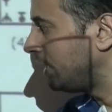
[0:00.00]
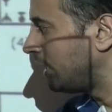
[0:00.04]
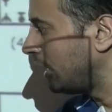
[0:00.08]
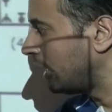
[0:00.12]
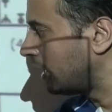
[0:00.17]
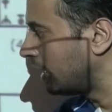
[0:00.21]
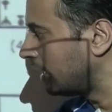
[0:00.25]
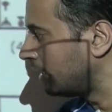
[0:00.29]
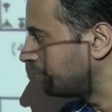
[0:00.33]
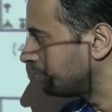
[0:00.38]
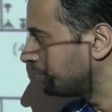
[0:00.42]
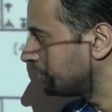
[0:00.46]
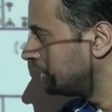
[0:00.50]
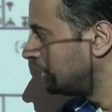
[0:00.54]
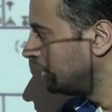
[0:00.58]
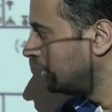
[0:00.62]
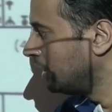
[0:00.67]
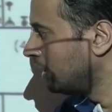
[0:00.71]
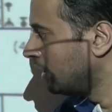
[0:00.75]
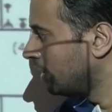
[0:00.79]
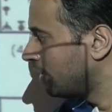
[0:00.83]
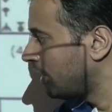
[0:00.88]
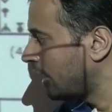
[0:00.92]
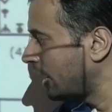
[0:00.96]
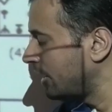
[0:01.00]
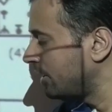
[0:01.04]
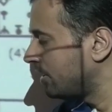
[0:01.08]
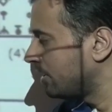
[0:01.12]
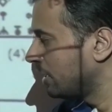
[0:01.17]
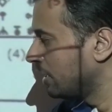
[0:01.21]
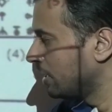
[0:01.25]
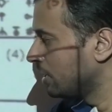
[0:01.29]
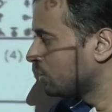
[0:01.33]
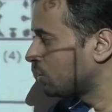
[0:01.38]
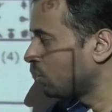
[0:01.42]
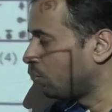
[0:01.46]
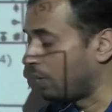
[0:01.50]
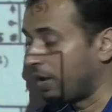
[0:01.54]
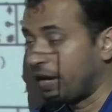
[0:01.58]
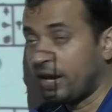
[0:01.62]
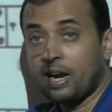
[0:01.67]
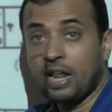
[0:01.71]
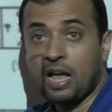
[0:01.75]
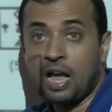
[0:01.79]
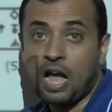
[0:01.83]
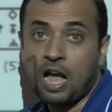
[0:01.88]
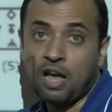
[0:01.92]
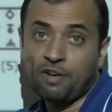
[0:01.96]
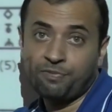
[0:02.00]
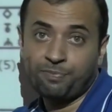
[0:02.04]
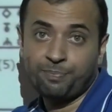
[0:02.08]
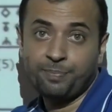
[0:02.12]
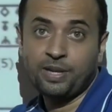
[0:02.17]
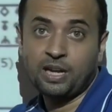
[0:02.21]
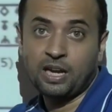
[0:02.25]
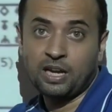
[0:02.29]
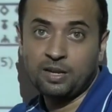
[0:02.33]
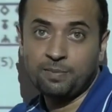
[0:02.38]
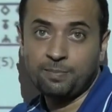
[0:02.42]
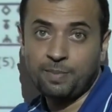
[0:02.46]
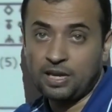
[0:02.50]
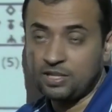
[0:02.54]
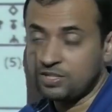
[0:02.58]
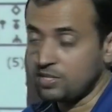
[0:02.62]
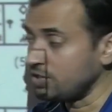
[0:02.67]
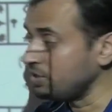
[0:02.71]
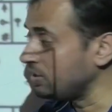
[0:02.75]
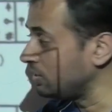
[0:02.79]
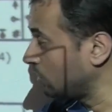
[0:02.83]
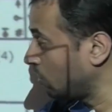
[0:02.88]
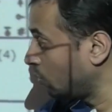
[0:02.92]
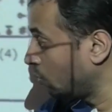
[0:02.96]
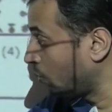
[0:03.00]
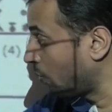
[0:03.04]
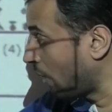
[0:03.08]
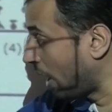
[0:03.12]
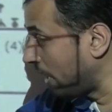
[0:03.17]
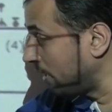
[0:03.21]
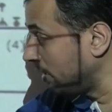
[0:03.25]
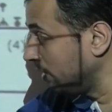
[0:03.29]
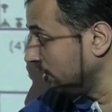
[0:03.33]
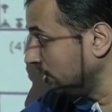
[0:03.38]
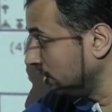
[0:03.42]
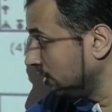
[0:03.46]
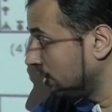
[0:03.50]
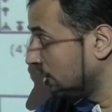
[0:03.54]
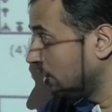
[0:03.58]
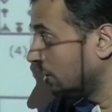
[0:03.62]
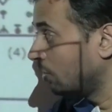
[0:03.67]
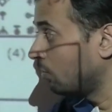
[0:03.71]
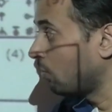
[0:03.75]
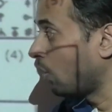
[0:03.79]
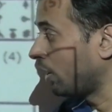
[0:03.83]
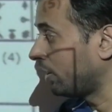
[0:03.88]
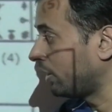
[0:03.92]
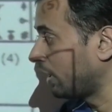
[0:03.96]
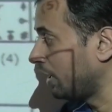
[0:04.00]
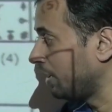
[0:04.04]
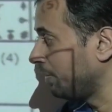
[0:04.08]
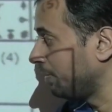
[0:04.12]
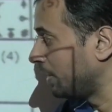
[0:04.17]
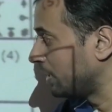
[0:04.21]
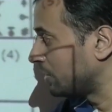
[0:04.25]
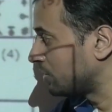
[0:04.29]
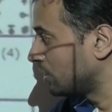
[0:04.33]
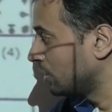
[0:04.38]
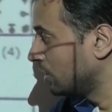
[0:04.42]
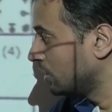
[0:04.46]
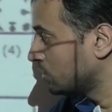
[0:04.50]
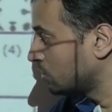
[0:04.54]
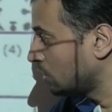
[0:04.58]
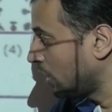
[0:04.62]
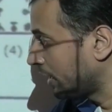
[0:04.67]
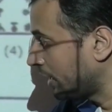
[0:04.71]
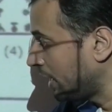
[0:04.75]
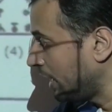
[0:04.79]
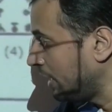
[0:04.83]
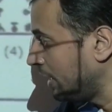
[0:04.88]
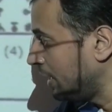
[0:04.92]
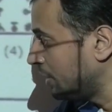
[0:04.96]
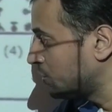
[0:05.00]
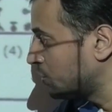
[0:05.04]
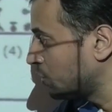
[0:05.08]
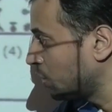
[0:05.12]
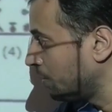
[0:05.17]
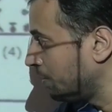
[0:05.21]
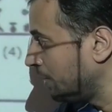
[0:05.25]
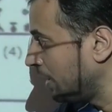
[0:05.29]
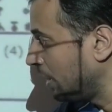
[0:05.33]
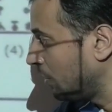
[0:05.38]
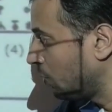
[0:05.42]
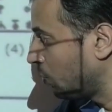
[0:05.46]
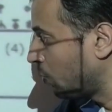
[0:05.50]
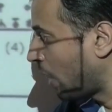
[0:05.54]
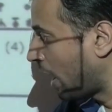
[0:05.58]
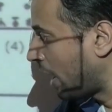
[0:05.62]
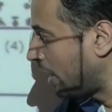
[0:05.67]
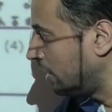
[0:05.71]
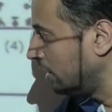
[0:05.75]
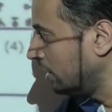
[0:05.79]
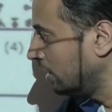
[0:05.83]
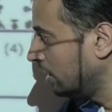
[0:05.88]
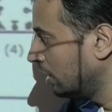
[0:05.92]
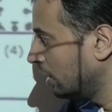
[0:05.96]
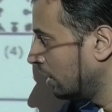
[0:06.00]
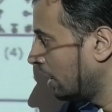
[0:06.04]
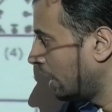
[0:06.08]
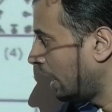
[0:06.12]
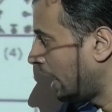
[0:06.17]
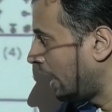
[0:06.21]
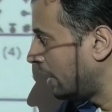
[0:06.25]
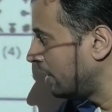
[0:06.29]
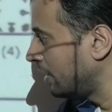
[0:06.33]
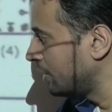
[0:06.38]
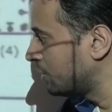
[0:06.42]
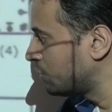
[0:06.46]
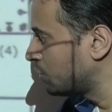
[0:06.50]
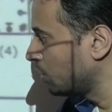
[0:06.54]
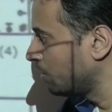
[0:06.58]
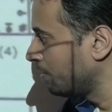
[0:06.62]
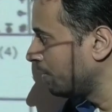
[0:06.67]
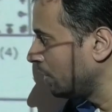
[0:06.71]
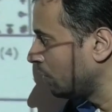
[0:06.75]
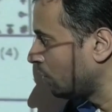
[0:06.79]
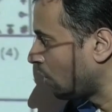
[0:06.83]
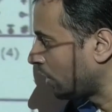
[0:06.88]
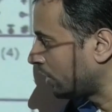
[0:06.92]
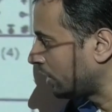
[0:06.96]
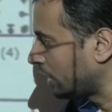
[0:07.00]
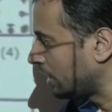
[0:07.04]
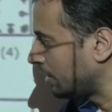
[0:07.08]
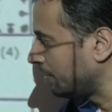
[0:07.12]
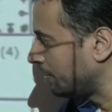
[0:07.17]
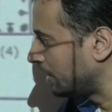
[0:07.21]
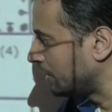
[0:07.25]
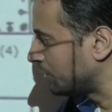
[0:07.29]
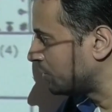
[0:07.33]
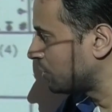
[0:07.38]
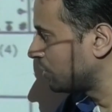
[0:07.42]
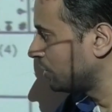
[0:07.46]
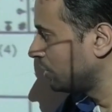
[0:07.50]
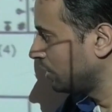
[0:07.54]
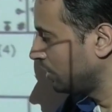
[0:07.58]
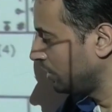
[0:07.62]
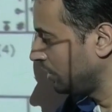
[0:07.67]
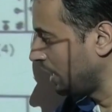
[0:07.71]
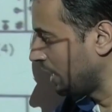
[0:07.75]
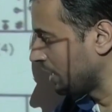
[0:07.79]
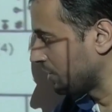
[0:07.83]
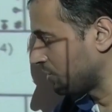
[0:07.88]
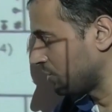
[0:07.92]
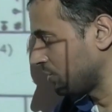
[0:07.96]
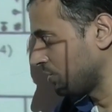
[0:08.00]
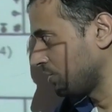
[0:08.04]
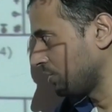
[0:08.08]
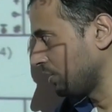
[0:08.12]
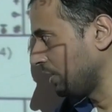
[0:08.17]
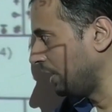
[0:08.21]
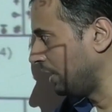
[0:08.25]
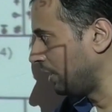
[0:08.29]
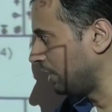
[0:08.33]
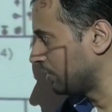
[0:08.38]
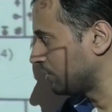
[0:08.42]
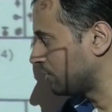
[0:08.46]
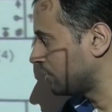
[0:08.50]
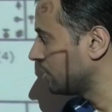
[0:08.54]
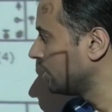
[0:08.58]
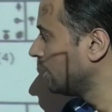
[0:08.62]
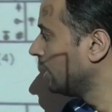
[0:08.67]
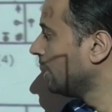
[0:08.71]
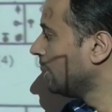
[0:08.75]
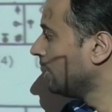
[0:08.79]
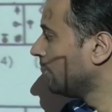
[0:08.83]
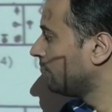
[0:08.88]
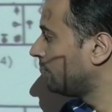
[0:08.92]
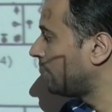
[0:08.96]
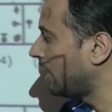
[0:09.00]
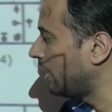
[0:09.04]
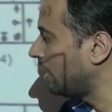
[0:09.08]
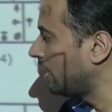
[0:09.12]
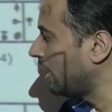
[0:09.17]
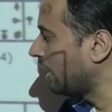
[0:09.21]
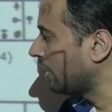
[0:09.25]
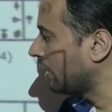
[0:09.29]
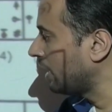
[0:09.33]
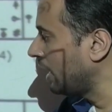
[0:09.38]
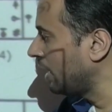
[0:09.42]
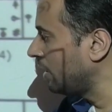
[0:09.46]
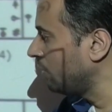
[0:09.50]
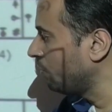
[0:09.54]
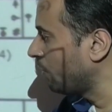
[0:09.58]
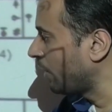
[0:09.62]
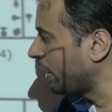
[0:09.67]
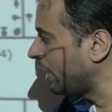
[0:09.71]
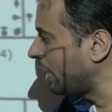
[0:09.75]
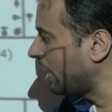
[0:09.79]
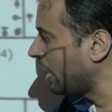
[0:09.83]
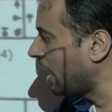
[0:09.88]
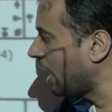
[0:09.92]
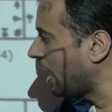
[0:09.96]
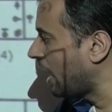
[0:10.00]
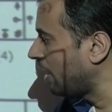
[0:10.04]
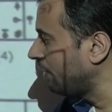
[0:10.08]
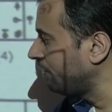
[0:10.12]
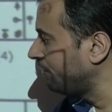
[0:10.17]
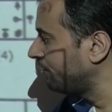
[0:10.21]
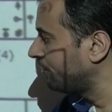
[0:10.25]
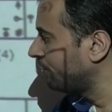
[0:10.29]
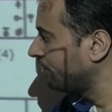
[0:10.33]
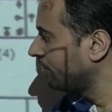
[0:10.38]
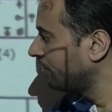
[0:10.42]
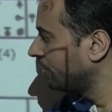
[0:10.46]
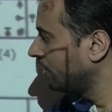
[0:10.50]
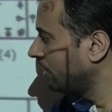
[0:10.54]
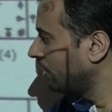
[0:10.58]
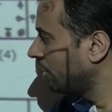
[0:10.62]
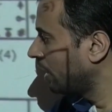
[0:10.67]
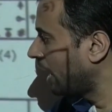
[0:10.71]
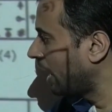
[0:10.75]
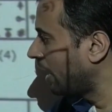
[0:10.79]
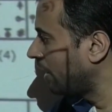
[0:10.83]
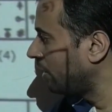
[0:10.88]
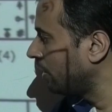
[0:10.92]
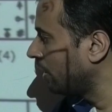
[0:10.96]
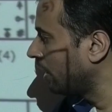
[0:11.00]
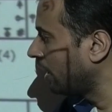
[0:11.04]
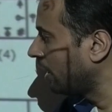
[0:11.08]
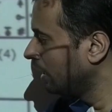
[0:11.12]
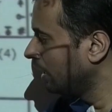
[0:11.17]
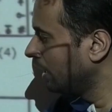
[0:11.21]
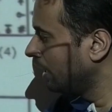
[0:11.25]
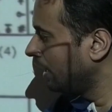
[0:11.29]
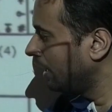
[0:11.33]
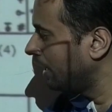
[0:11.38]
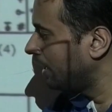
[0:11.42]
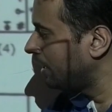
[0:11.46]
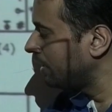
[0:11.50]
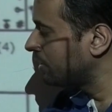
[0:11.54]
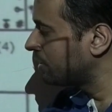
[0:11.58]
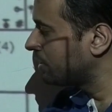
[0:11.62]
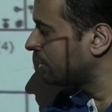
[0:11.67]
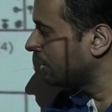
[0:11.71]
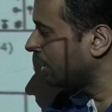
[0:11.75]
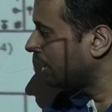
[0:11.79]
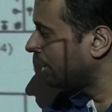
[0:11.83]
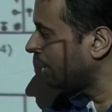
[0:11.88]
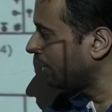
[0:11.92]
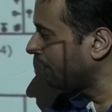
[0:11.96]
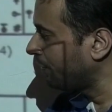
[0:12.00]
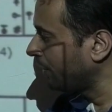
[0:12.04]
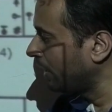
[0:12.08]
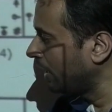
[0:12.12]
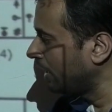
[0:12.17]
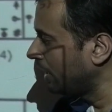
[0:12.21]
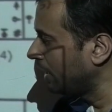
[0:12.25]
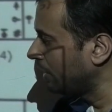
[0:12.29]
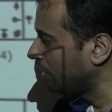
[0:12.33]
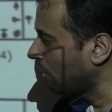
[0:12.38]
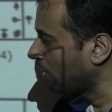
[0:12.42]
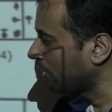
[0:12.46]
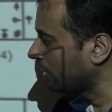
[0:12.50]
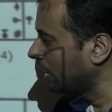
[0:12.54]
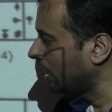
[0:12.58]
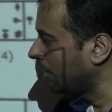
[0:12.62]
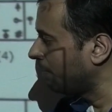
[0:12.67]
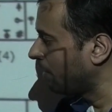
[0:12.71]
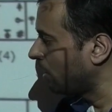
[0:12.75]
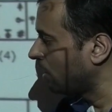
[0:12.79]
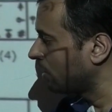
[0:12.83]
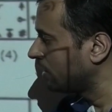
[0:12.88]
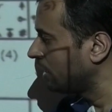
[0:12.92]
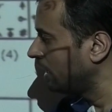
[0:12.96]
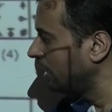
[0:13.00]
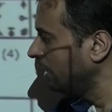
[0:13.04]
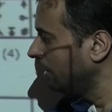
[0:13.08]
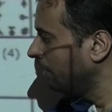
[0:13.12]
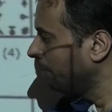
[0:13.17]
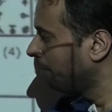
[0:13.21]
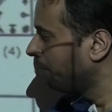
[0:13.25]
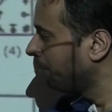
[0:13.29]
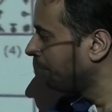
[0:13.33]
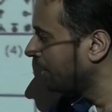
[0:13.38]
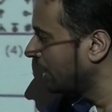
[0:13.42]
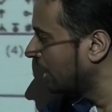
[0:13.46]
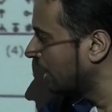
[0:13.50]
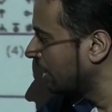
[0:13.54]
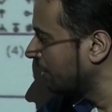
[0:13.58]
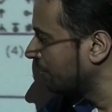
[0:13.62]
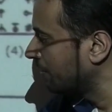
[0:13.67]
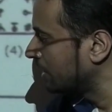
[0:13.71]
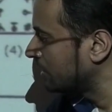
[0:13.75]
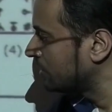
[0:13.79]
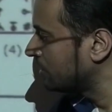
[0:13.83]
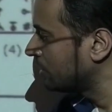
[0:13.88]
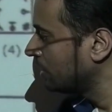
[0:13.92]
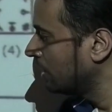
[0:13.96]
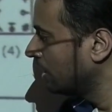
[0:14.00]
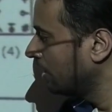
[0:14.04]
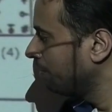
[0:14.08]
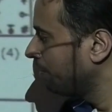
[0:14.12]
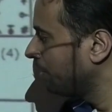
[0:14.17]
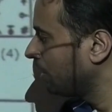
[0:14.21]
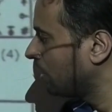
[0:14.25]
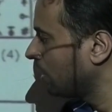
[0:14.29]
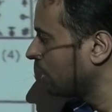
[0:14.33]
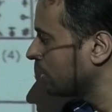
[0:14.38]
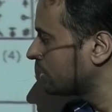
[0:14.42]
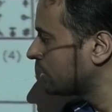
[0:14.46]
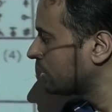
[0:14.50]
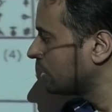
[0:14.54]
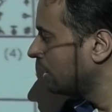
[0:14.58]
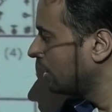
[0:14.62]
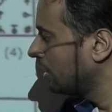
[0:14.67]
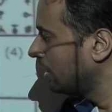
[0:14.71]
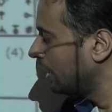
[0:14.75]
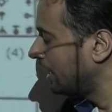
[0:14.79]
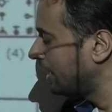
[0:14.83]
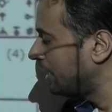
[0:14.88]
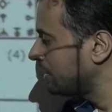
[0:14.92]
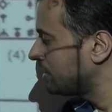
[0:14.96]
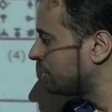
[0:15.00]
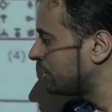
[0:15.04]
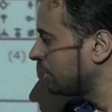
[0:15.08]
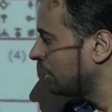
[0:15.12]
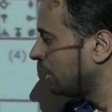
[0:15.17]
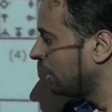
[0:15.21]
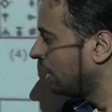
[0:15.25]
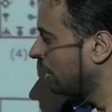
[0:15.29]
taken, right? So 1.5 mirror images, 1 water image. So again it should be 1 and it should be water image. Yes, it is. Then again 1.5, and it is definitely talking about the mirror image because it is